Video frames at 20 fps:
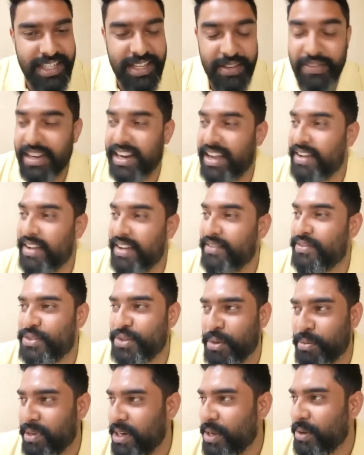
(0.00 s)
They will have
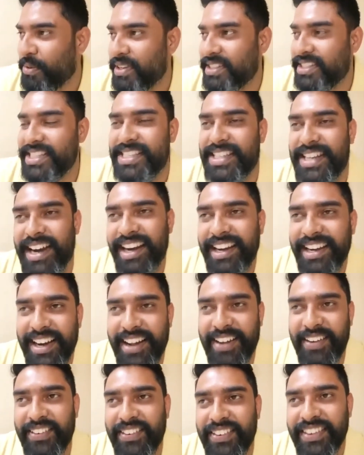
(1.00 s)
so many questions right
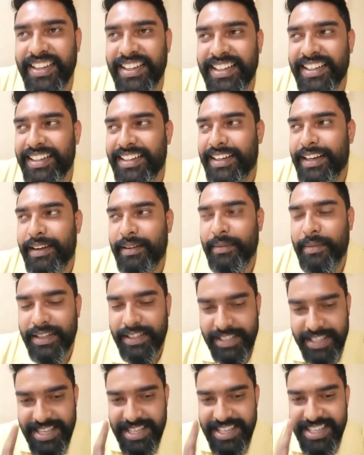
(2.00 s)
now.
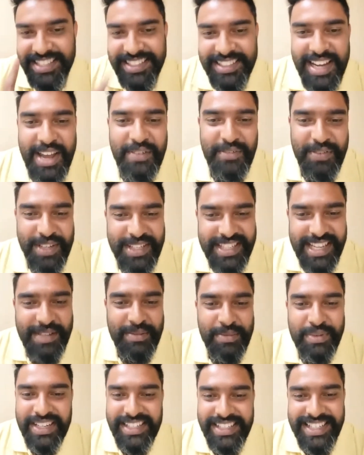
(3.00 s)
But this is the time for
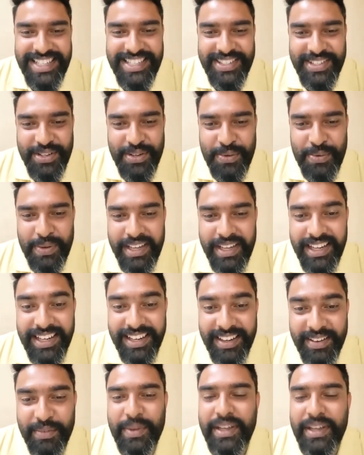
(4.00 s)
celebration, so
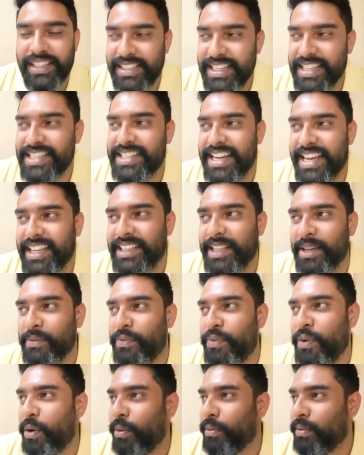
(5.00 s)
we'll just take them
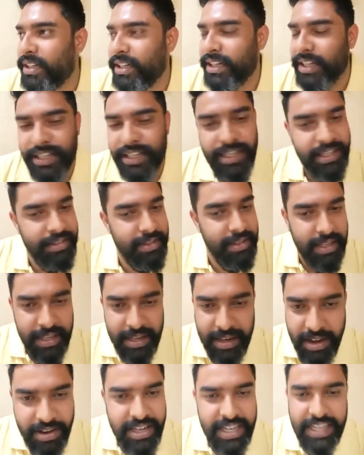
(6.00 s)
forward
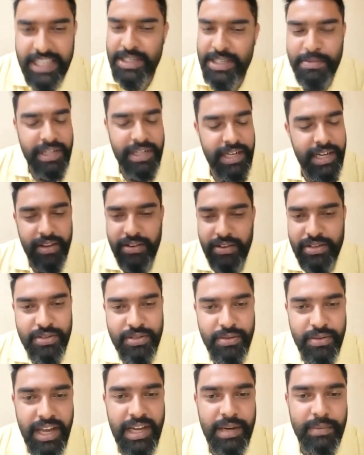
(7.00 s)
in our next meeting or
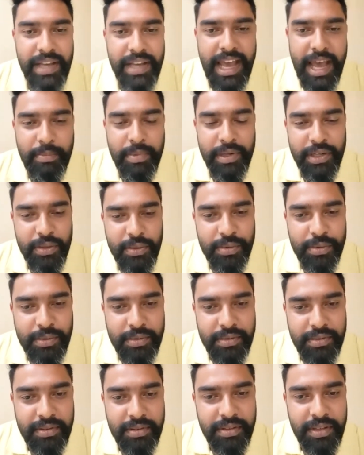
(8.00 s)
so. I'll be happy
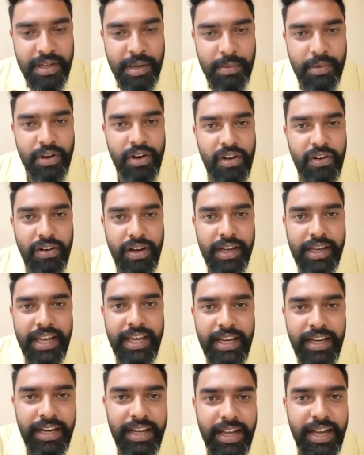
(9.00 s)
to come along
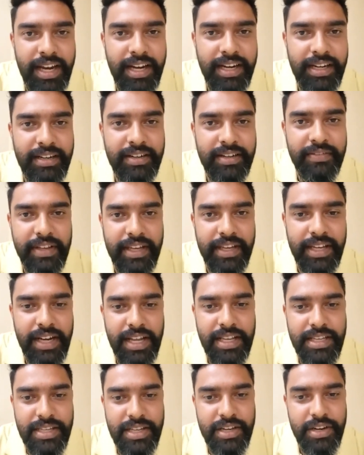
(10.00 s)
again and we can
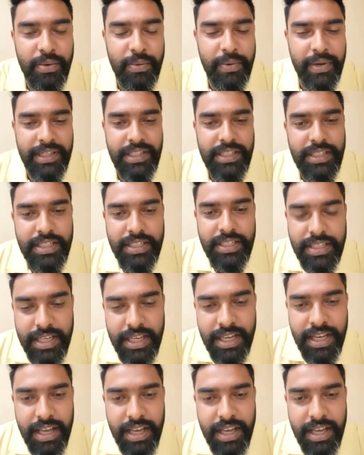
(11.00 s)
answer your questions.